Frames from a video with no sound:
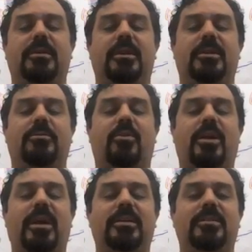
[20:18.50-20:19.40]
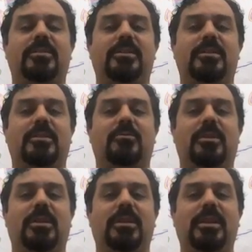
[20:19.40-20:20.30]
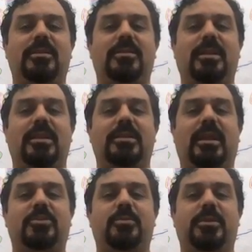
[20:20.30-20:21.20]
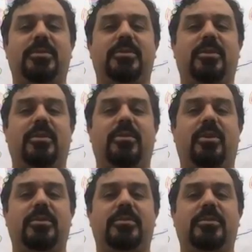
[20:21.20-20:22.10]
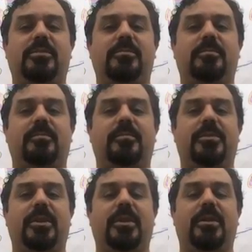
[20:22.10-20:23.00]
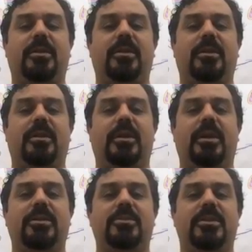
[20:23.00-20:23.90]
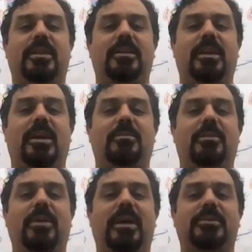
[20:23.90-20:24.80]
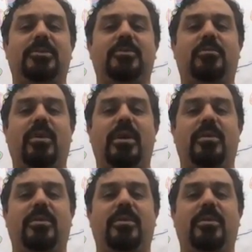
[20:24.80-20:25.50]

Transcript: And the practice is releasing attachment to the thoughts and gently coming back to your breath.